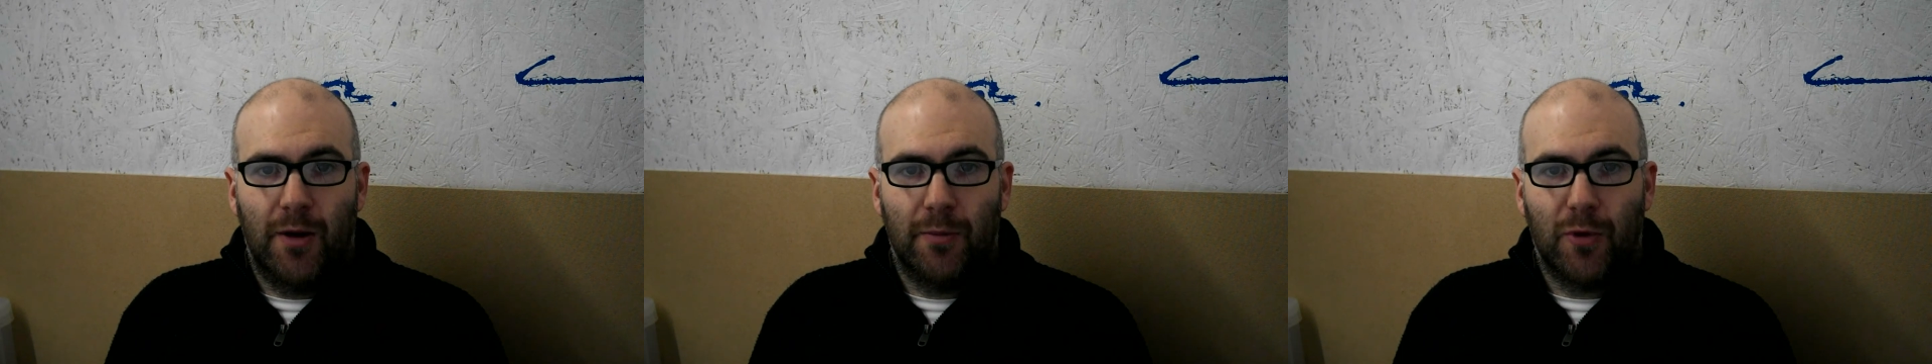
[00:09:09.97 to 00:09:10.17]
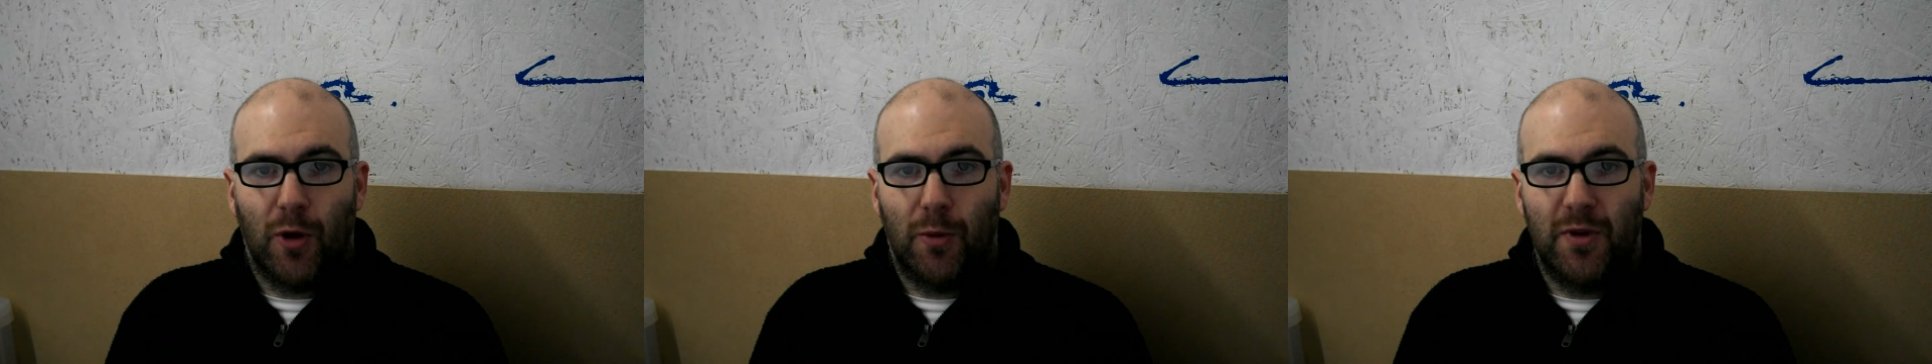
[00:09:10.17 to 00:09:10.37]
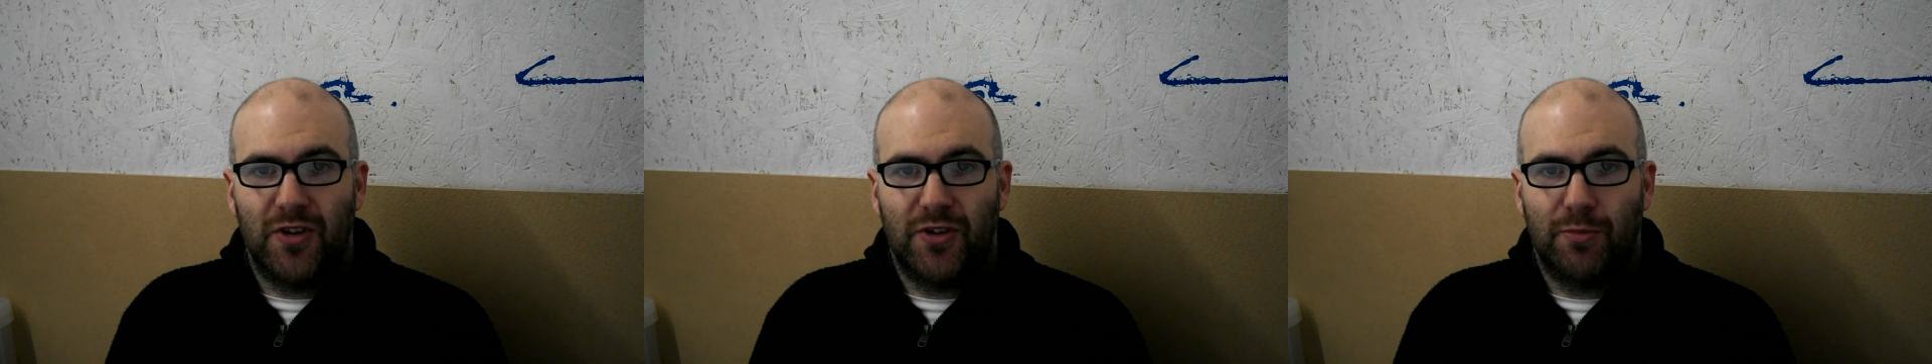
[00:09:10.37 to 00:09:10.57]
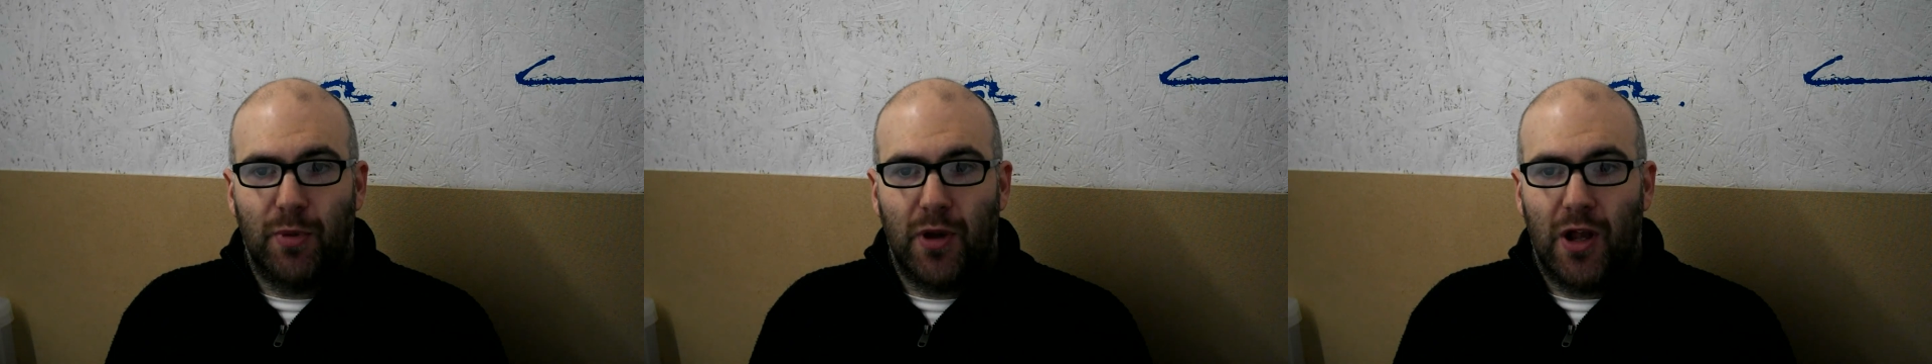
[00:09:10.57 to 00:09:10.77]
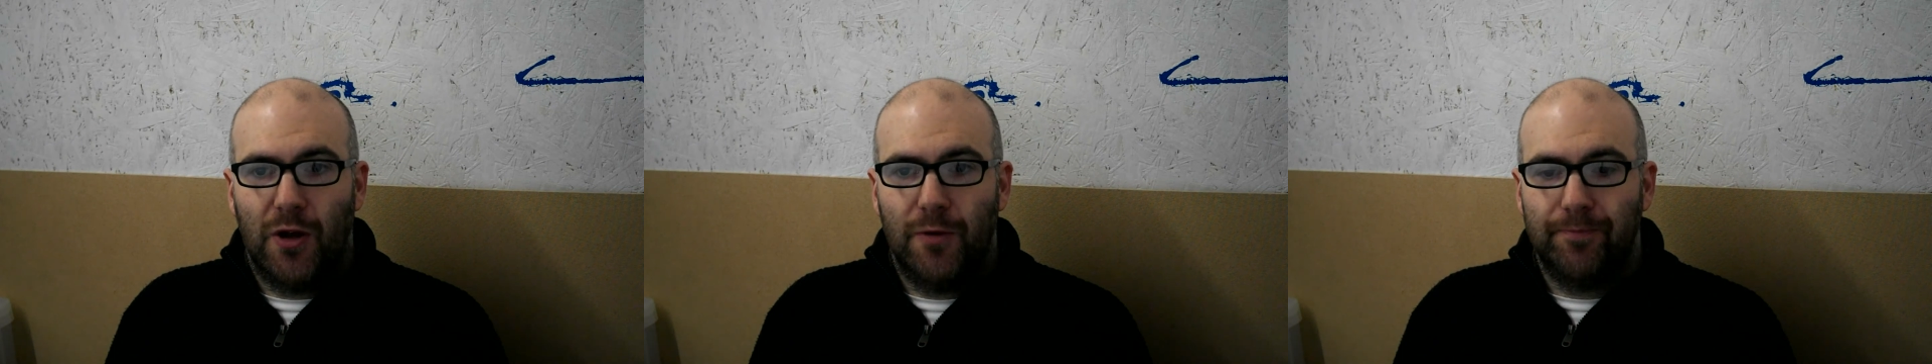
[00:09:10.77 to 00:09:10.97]
comments
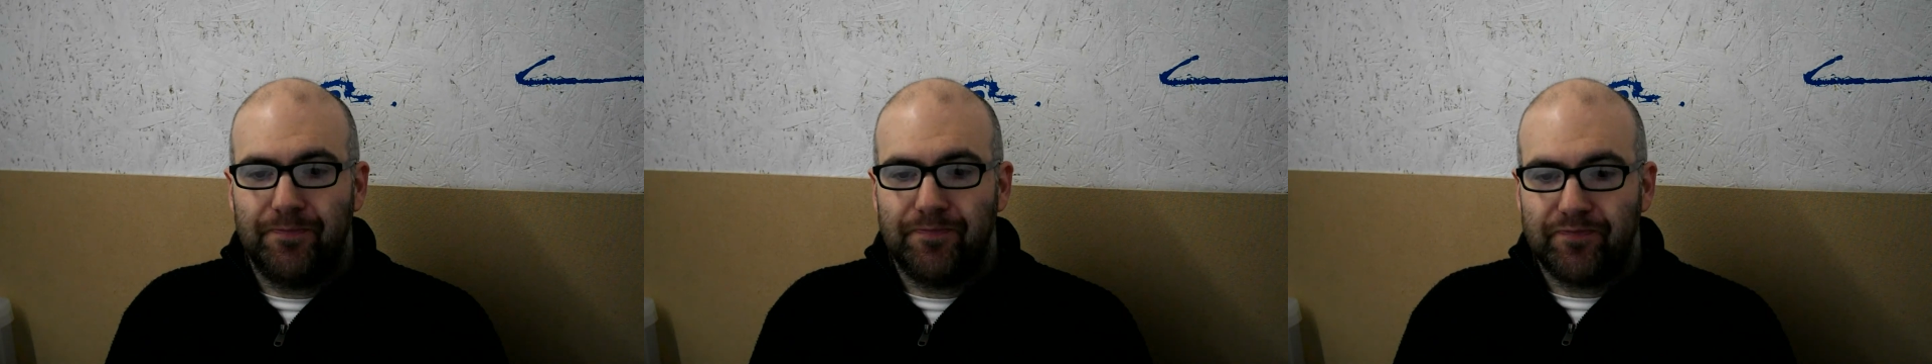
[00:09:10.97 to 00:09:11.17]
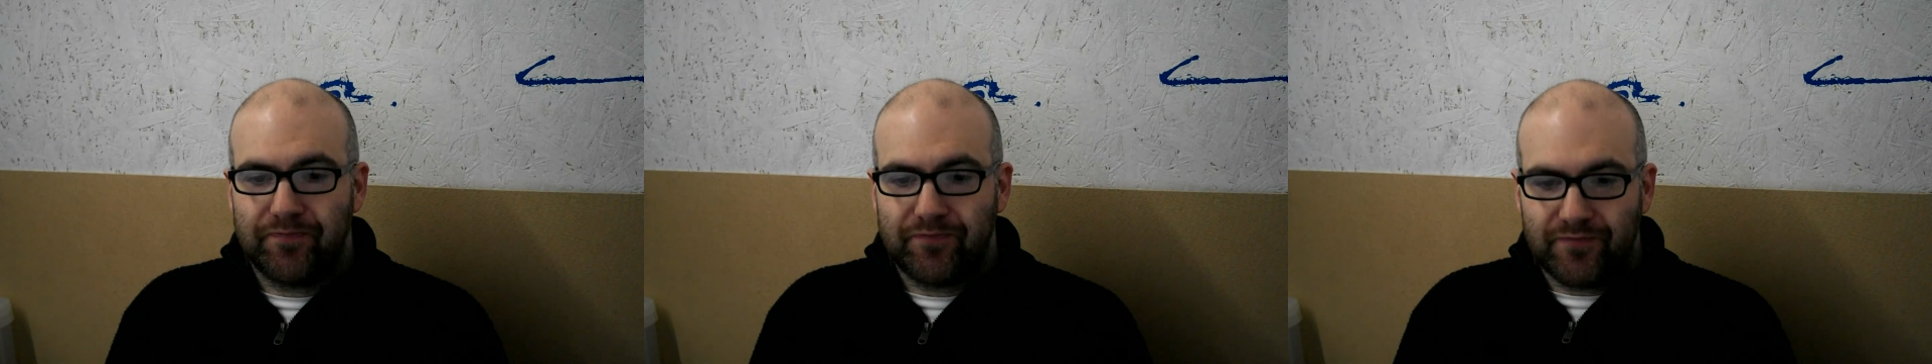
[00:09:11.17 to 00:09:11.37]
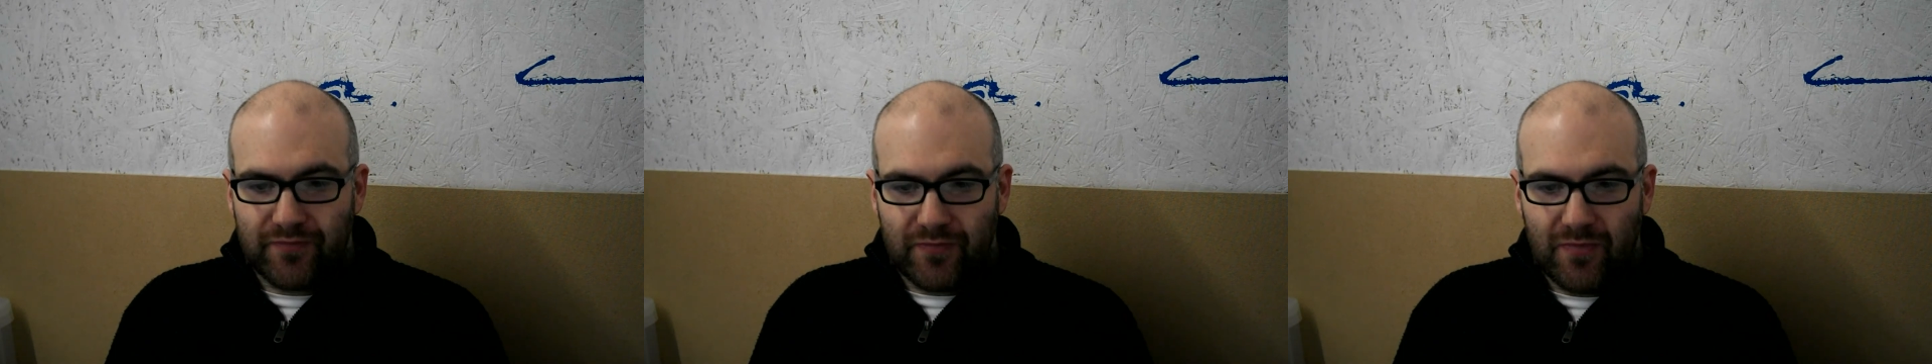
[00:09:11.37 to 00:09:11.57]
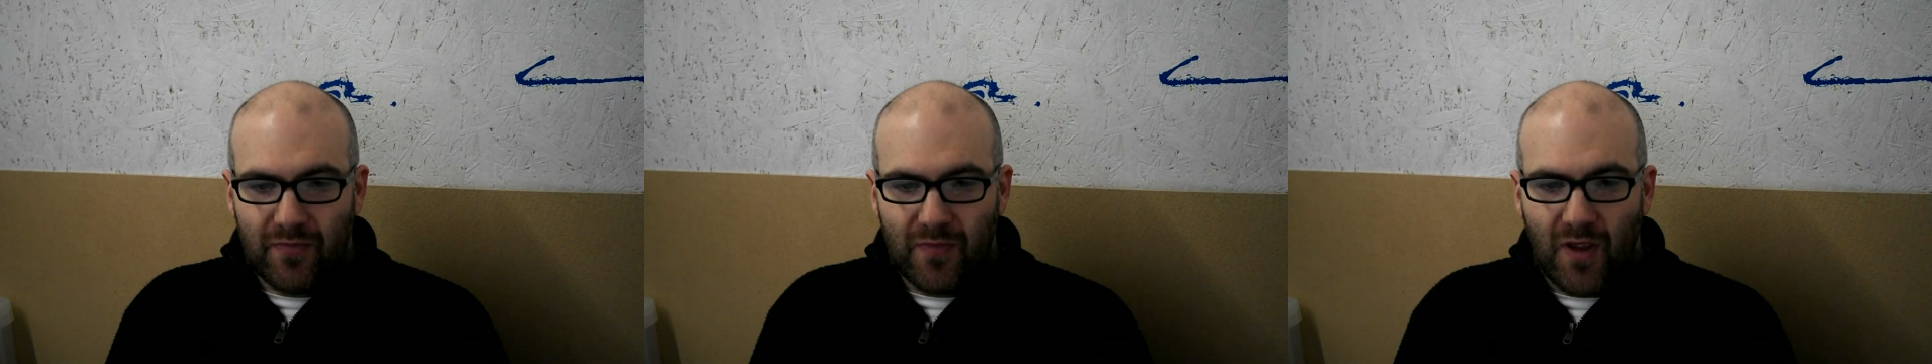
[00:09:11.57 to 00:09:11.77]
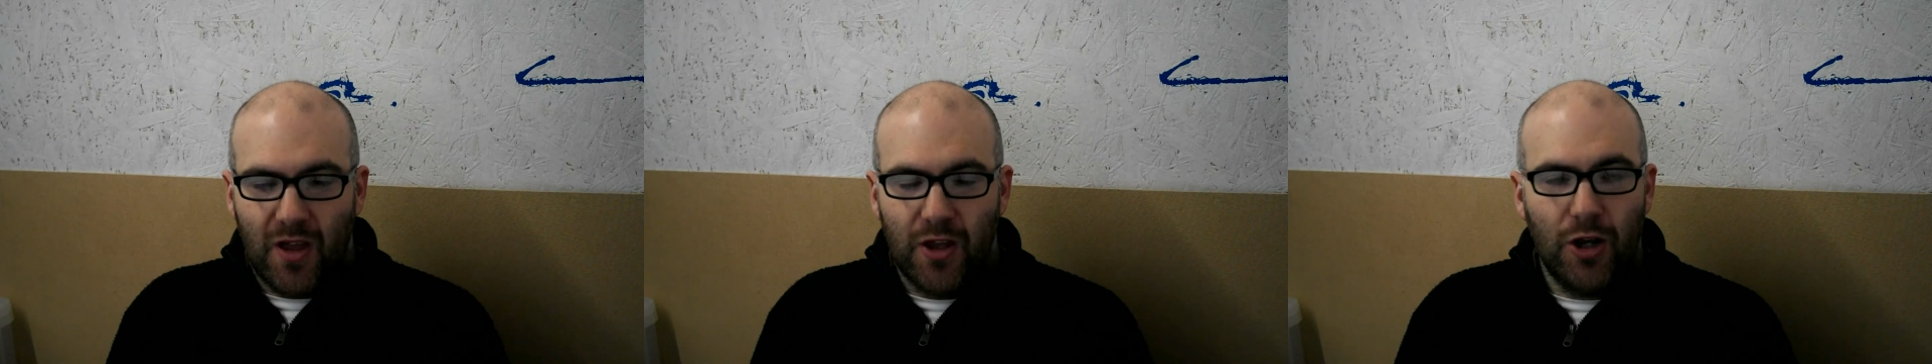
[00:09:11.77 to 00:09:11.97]
below,
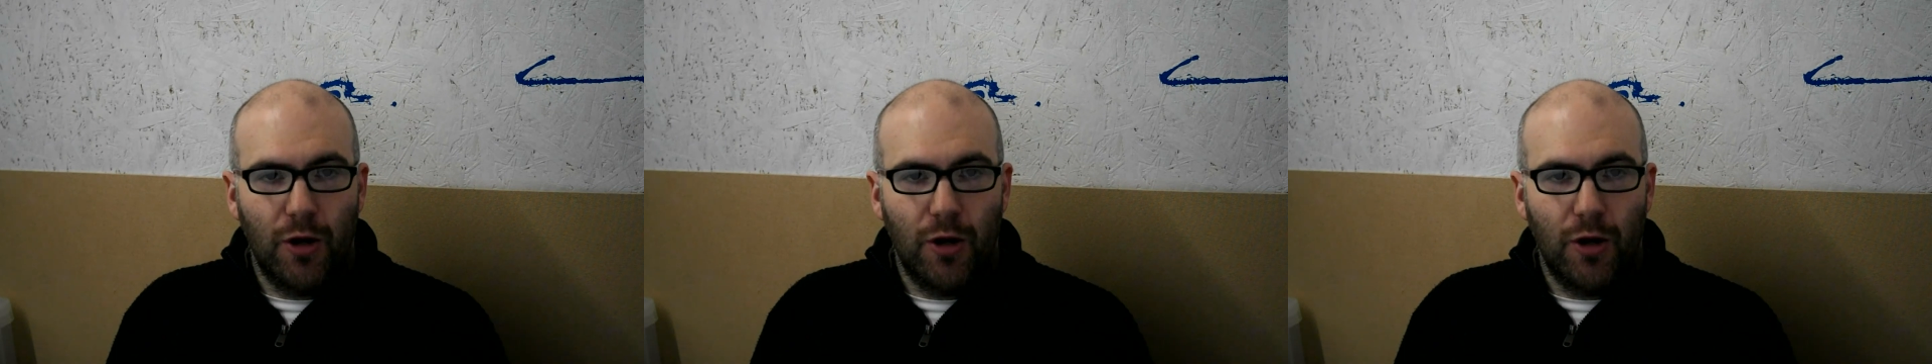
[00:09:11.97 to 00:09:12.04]
and